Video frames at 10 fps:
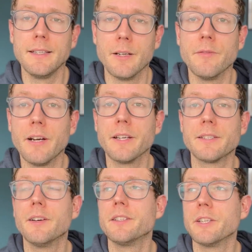you know, very
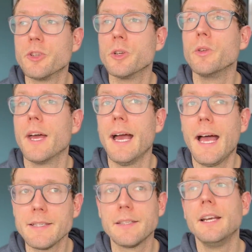exciting shoe that
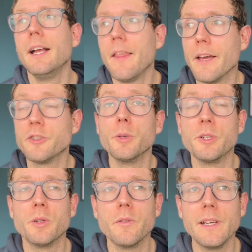has that super
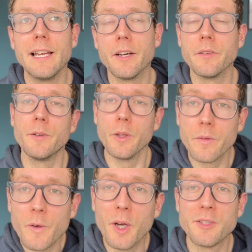shoe feeling underfoot, the
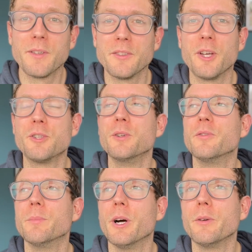first such shoe
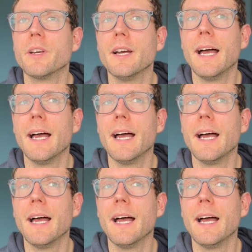from Hoka,